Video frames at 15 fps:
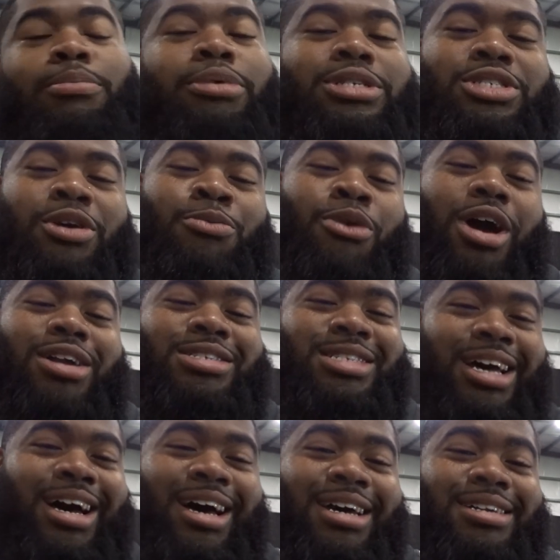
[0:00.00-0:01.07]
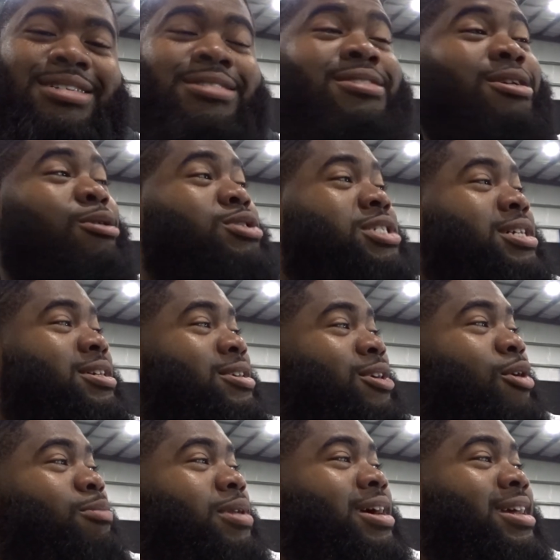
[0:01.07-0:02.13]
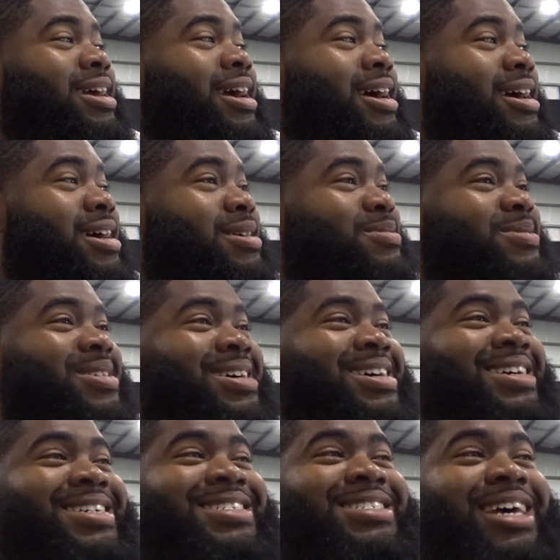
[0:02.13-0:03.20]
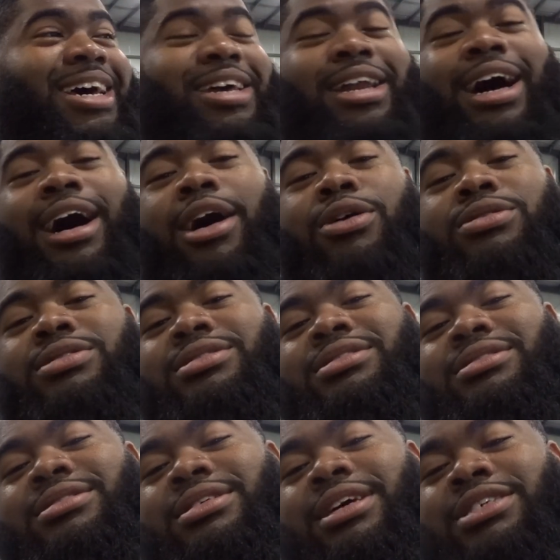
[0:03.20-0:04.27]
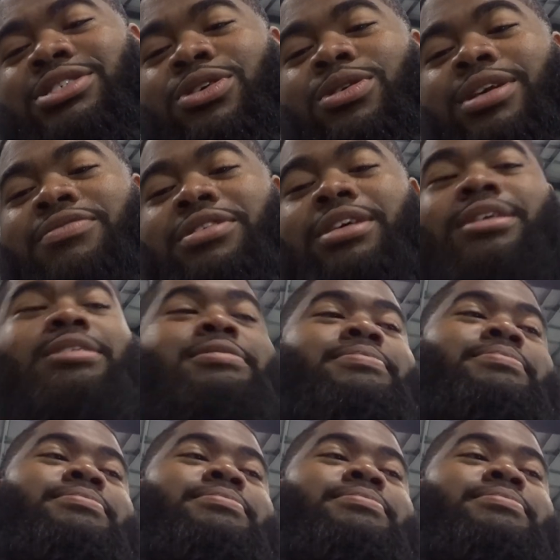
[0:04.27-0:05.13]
put your pride aside, go chill, go play the game, stay in the house, get your lift in,